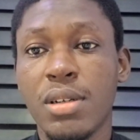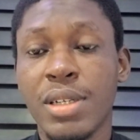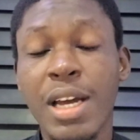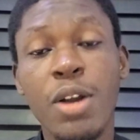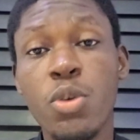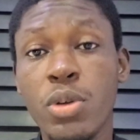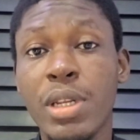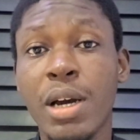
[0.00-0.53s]

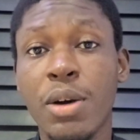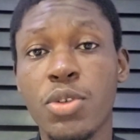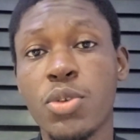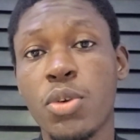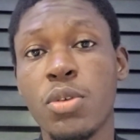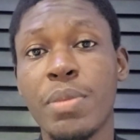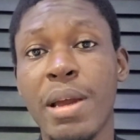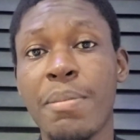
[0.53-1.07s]
that goal that was
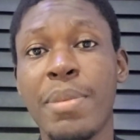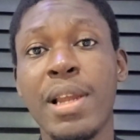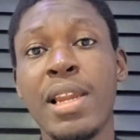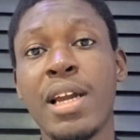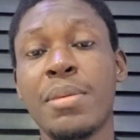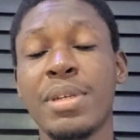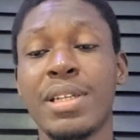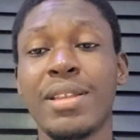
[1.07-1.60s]
scored by
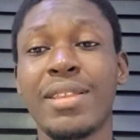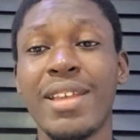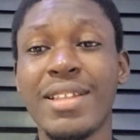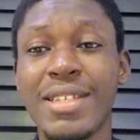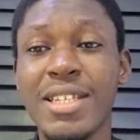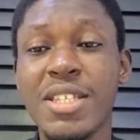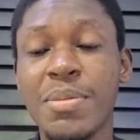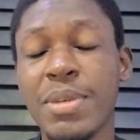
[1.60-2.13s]
Bellingham in the
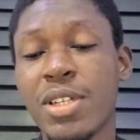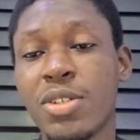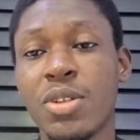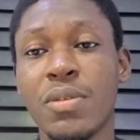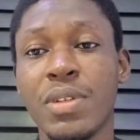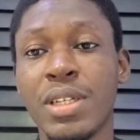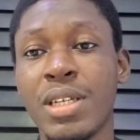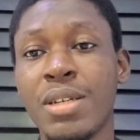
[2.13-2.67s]
13th
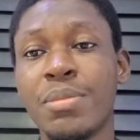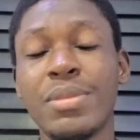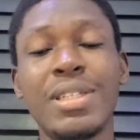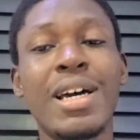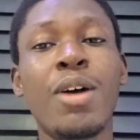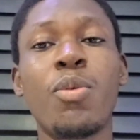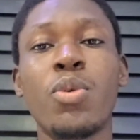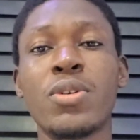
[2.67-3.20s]
minute of the
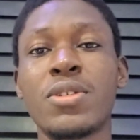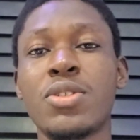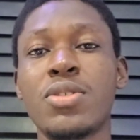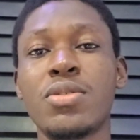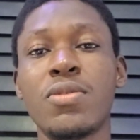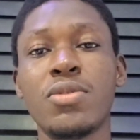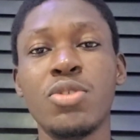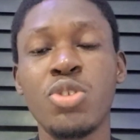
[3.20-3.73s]
game, that
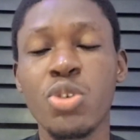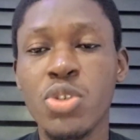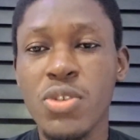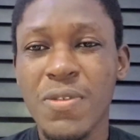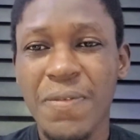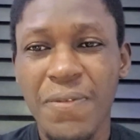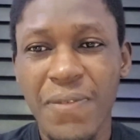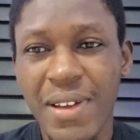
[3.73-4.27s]
was
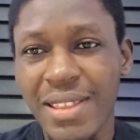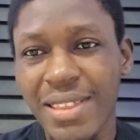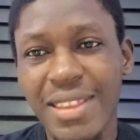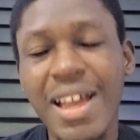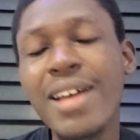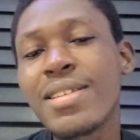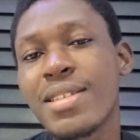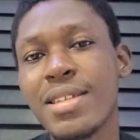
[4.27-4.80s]
just
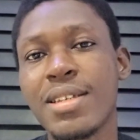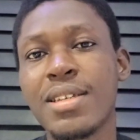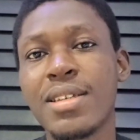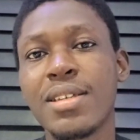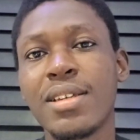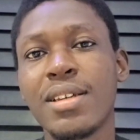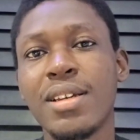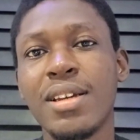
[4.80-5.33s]
fantastic.
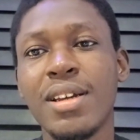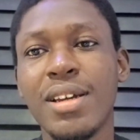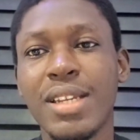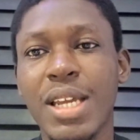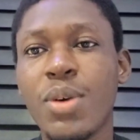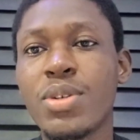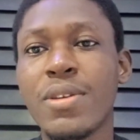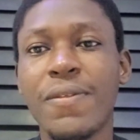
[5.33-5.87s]

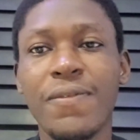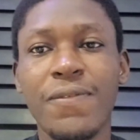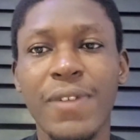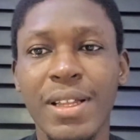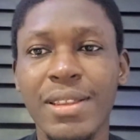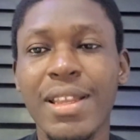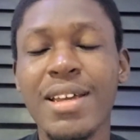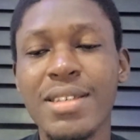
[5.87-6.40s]
That was a
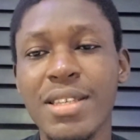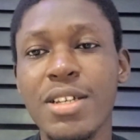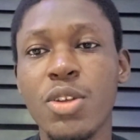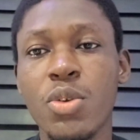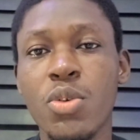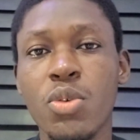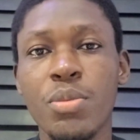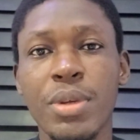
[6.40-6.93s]

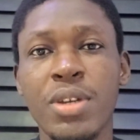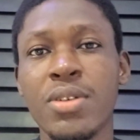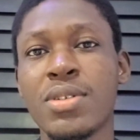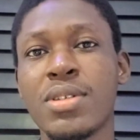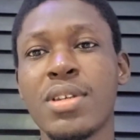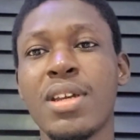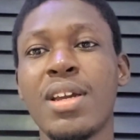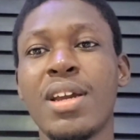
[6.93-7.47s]
fantastic goal
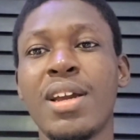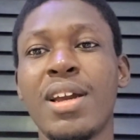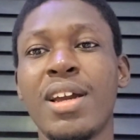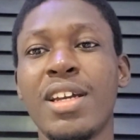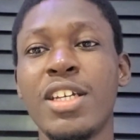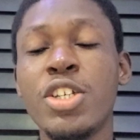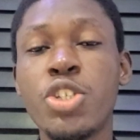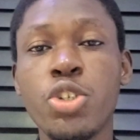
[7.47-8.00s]
because
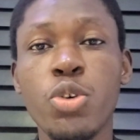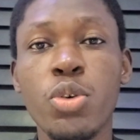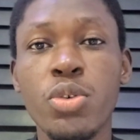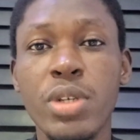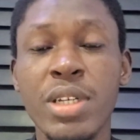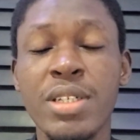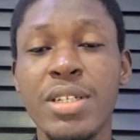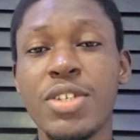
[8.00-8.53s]
he
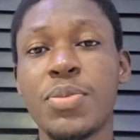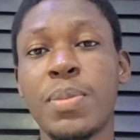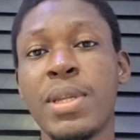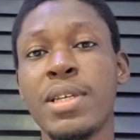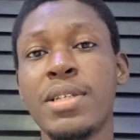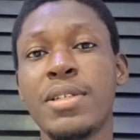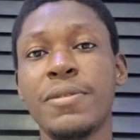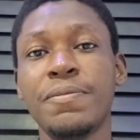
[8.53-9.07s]

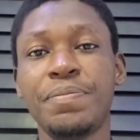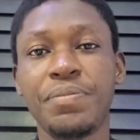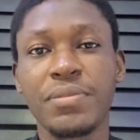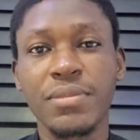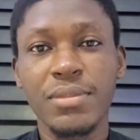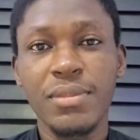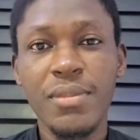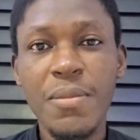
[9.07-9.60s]
displayed
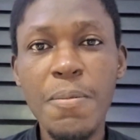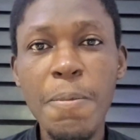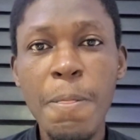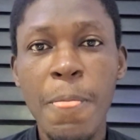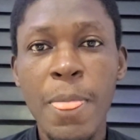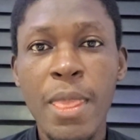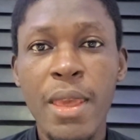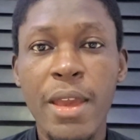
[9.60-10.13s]

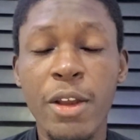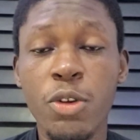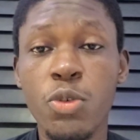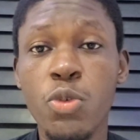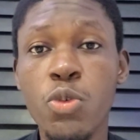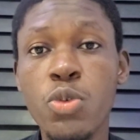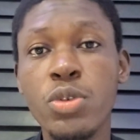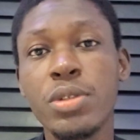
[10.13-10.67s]
a
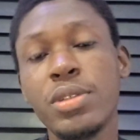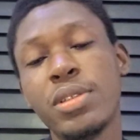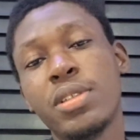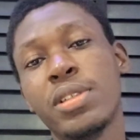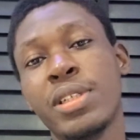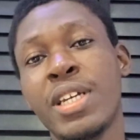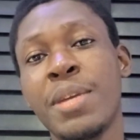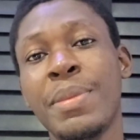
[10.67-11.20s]

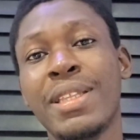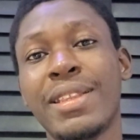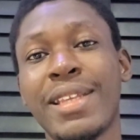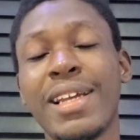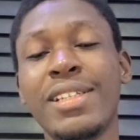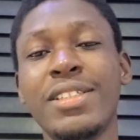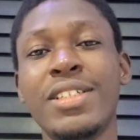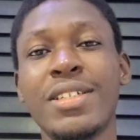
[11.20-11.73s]
good game
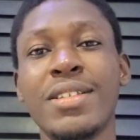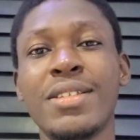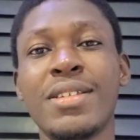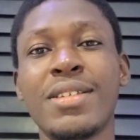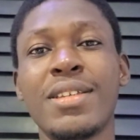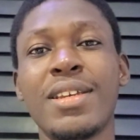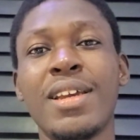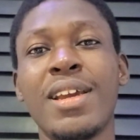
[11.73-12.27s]

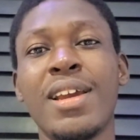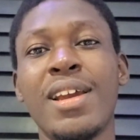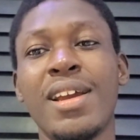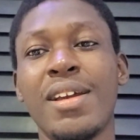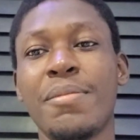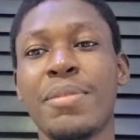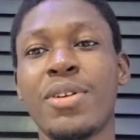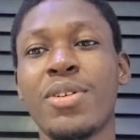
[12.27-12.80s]
intelligence,
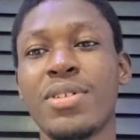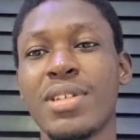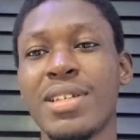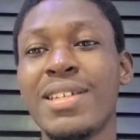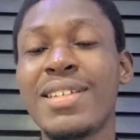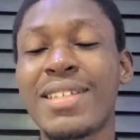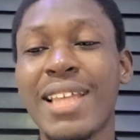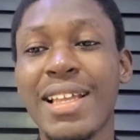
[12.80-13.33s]
because he